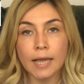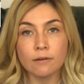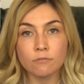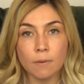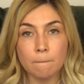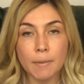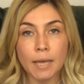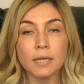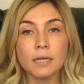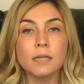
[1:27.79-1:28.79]
and
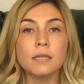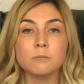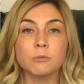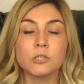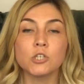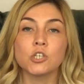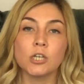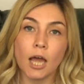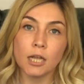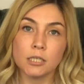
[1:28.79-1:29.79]
remain in this
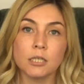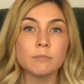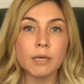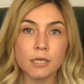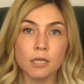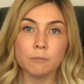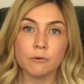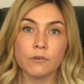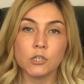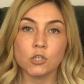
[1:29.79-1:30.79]
position until medical
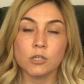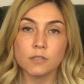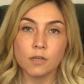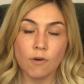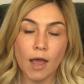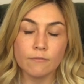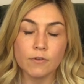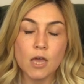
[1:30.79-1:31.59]
professionals arrive.